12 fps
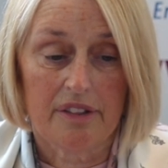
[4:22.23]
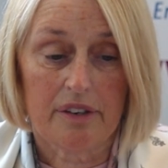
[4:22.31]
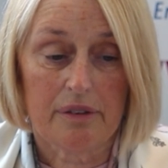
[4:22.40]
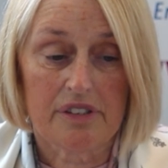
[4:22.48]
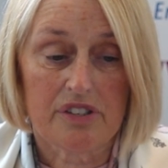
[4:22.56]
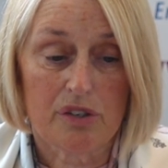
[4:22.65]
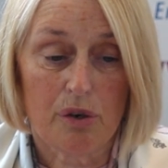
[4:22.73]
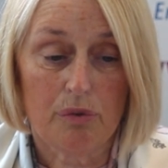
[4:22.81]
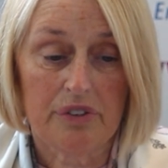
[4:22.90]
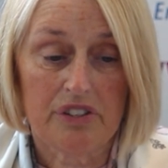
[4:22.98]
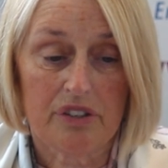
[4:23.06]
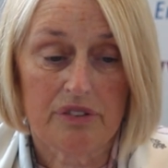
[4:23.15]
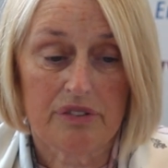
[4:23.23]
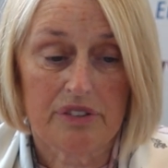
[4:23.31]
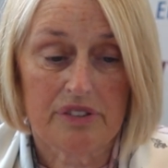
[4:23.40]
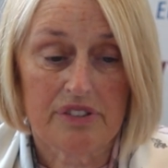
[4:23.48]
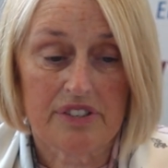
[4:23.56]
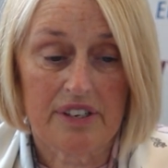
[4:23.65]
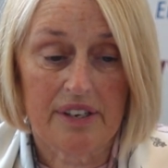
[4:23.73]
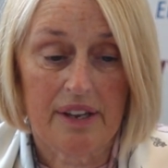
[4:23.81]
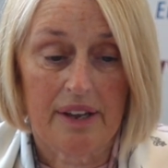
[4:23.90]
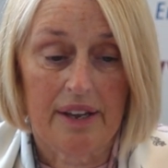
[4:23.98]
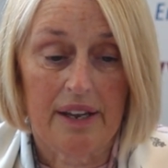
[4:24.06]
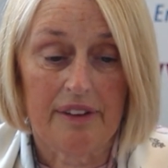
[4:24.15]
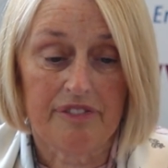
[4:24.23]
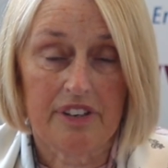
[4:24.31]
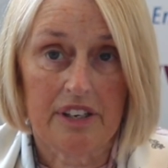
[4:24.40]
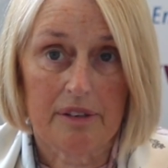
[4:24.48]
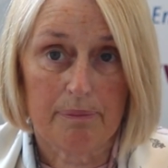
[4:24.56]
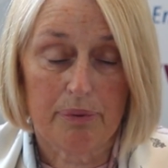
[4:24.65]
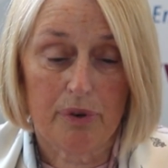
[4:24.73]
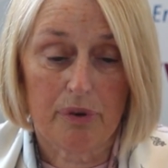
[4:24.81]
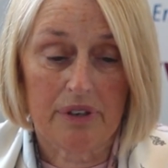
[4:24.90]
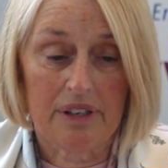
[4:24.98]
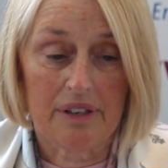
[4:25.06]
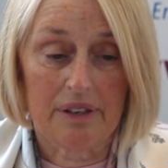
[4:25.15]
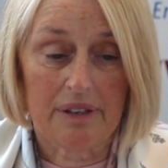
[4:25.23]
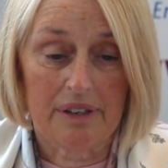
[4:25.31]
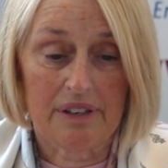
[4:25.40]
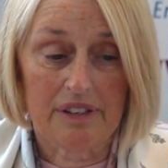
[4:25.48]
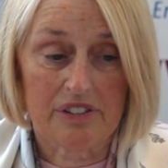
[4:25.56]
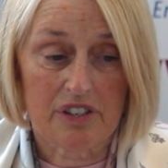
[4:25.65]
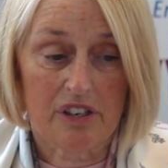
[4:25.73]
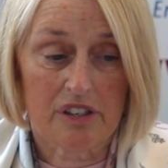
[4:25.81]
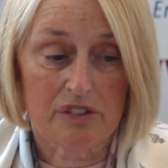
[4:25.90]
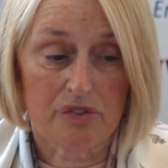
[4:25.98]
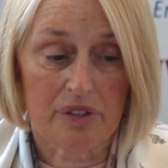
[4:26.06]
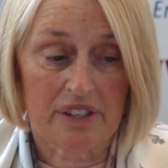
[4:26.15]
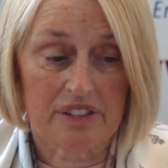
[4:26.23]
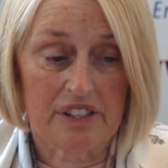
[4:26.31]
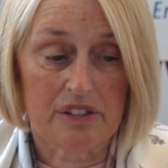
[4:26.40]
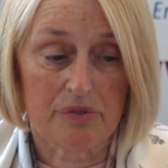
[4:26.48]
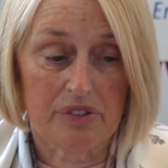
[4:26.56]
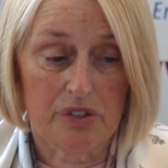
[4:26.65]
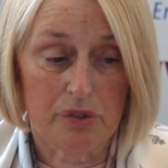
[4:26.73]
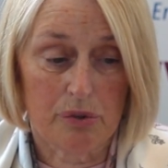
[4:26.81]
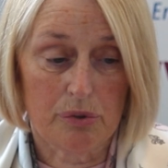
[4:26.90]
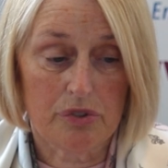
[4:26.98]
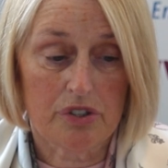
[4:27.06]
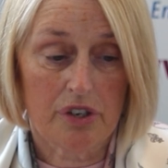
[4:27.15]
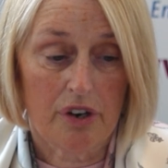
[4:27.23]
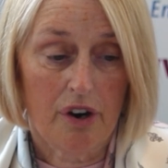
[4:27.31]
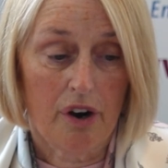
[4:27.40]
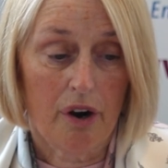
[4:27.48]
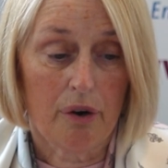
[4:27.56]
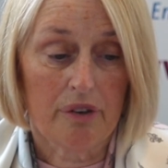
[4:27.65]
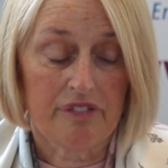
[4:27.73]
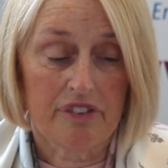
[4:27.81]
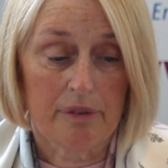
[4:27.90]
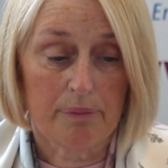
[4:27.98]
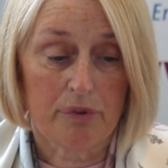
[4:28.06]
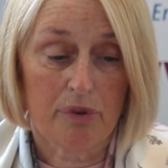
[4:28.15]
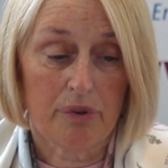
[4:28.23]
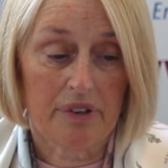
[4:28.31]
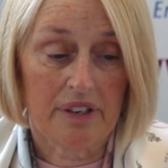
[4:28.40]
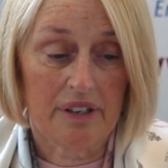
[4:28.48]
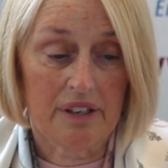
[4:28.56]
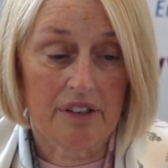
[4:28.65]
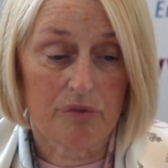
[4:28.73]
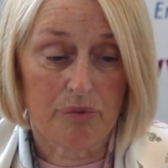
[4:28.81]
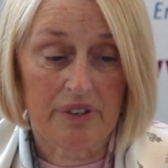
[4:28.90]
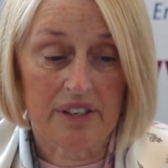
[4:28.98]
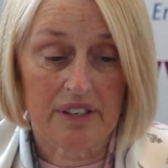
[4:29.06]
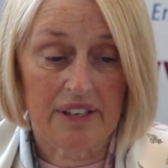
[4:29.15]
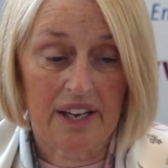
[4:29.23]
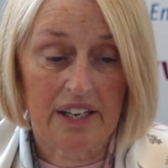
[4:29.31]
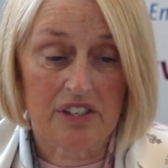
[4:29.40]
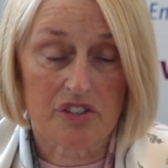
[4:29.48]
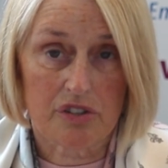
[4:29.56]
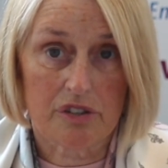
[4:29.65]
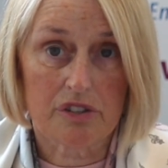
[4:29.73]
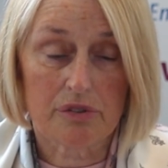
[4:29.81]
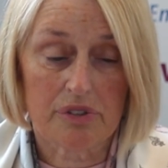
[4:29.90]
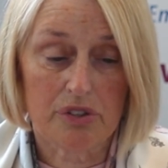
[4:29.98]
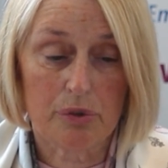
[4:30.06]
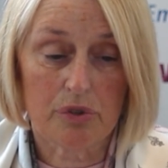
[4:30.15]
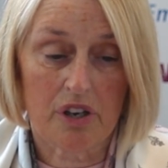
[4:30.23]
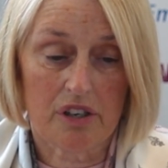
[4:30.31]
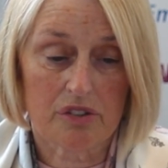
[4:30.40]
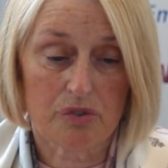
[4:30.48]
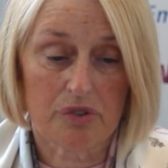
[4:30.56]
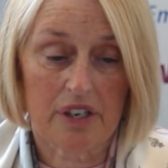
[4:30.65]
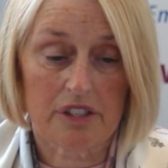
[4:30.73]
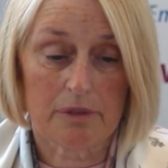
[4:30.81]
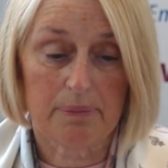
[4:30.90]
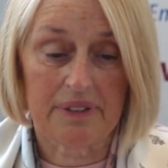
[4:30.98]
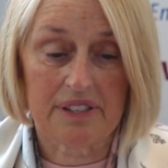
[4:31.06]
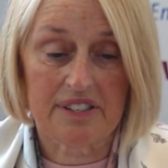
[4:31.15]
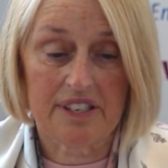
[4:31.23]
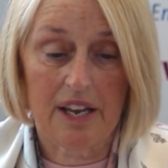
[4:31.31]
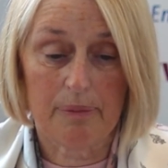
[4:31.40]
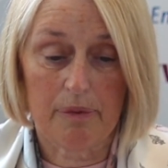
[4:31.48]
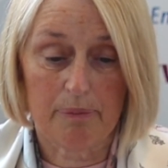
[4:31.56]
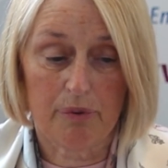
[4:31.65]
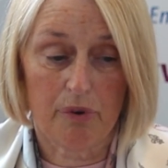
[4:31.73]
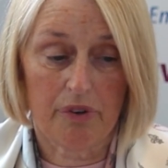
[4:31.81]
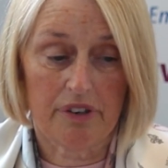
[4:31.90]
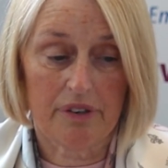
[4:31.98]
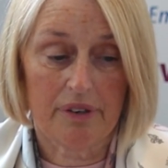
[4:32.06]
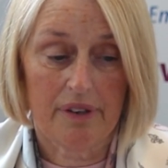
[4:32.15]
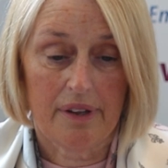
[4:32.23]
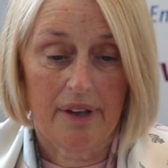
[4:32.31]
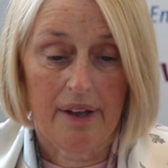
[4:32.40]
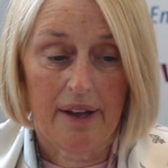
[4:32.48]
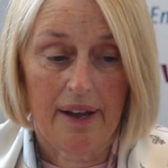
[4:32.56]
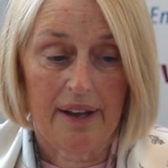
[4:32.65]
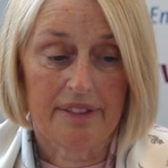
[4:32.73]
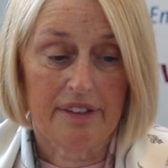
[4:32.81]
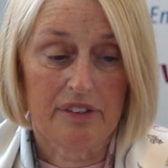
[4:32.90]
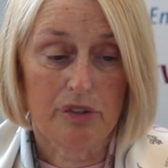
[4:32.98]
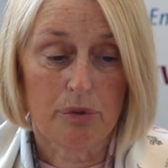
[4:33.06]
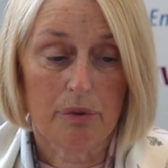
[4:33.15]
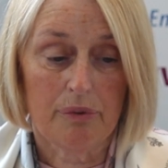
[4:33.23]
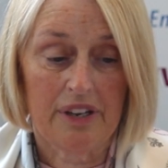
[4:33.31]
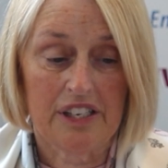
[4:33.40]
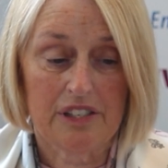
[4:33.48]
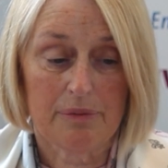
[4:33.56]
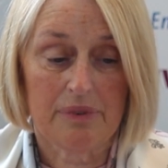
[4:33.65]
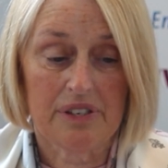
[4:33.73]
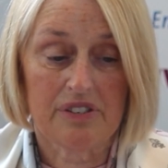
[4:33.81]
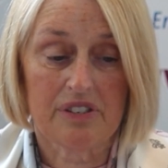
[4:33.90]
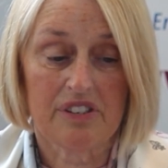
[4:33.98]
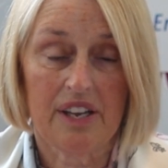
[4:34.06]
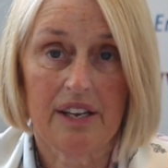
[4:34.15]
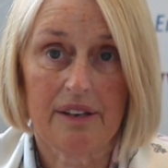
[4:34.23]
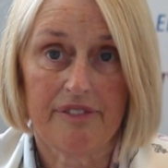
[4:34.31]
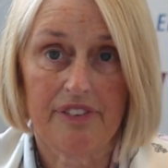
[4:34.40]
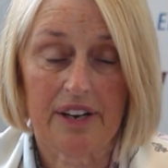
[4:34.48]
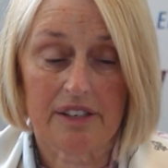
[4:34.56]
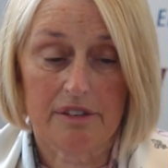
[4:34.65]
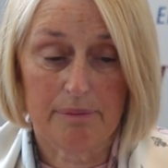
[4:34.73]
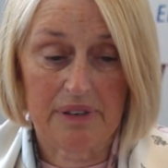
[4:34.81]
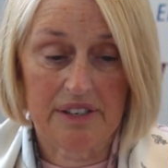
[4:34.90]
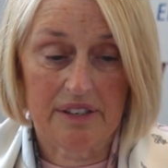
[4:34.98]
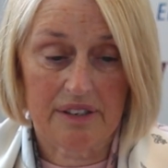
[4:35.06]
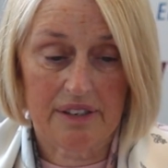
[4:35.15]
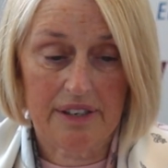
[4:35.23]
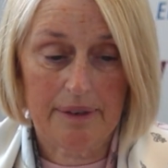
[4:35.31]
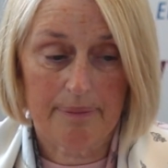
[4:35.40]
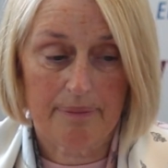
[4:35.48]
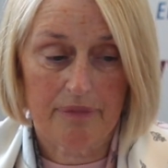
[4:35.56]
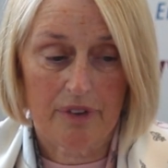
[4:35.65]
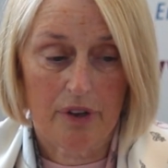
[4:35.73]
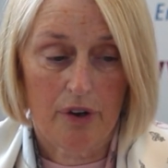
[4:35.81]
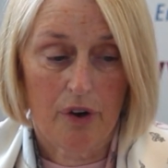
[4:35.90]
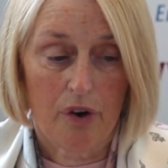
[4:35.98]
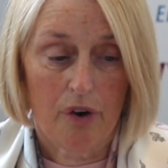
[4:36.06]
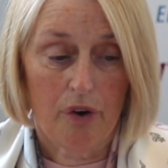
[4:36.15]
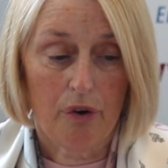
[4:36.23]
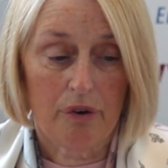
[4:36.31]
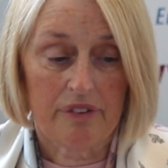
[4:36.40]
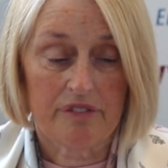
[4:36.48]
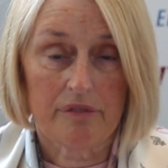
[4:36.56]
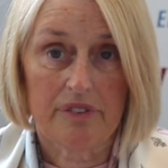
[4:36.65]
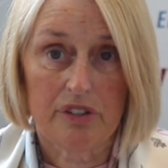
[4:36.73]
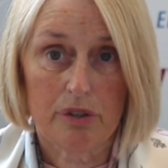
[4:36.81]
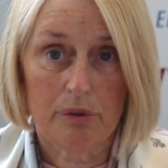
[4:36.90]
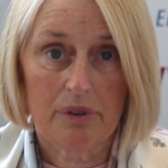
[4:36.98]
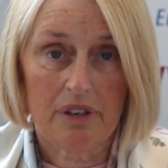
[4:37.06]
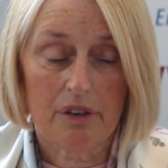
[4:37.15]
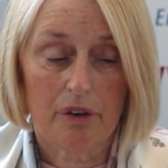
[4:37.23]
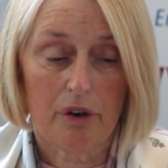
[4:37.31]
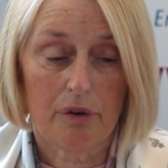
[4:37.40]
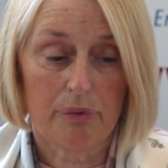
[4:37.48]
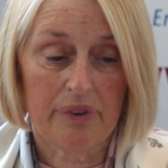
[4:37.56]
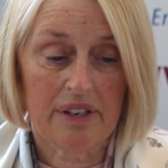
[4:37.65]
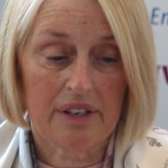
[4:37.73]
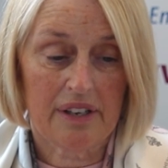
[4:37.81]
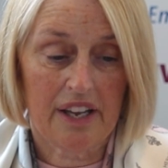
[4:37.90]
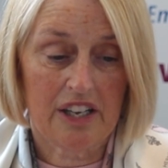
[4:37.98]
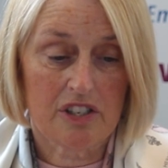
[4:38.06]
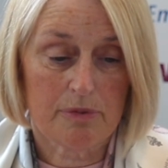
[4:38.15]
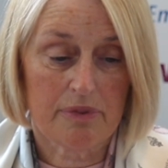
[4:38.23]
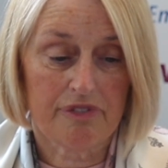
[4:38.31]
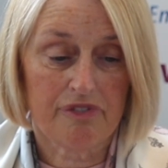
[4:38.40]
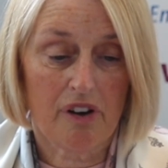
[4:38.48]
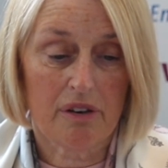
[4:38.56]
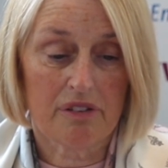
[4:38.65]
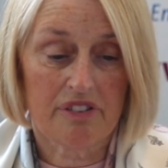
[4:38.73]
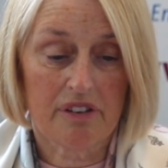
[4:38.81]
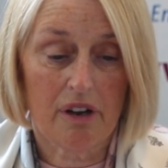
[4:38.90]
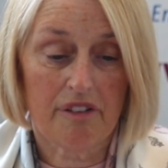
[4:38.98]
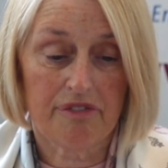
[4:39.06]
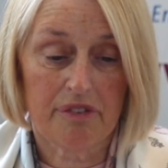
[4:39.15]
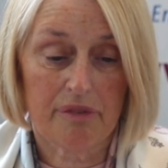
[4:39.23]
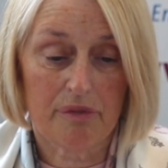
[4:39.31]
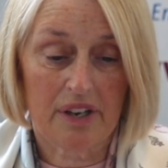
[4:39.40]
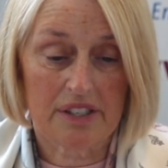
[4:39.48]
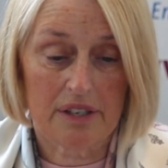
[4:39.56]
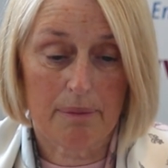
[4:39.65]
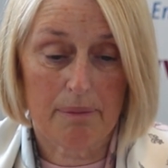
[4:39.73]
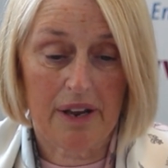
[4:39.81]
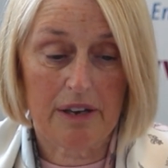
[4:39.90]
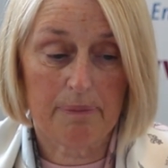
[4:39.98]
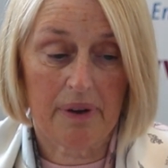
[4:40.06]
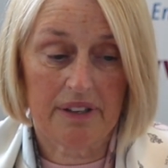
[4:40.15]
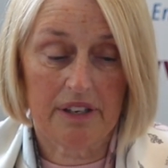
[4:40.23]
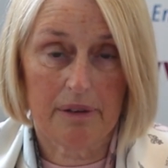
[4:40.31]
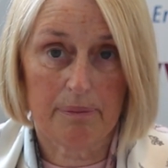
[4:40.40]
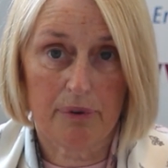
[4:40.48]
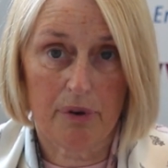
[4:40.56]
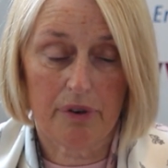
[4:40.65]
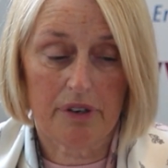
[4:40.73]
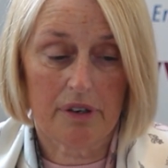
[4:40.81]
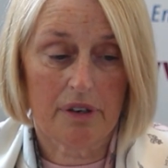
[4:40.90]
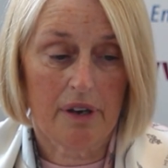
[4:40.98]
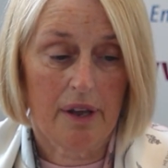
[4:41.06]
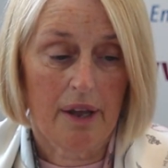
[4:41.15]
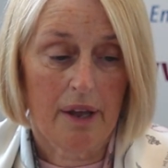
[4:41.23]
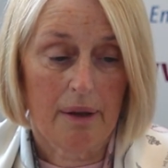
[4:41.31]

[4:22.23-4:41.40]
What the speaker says: There is no redundancy if the employee's contract is renewed, or if the employee is re-engaged under a new contract by the same employer and the new arrangement is to take effect immediately, or if the renewal or re-engagement follows an offer in writing made by the employer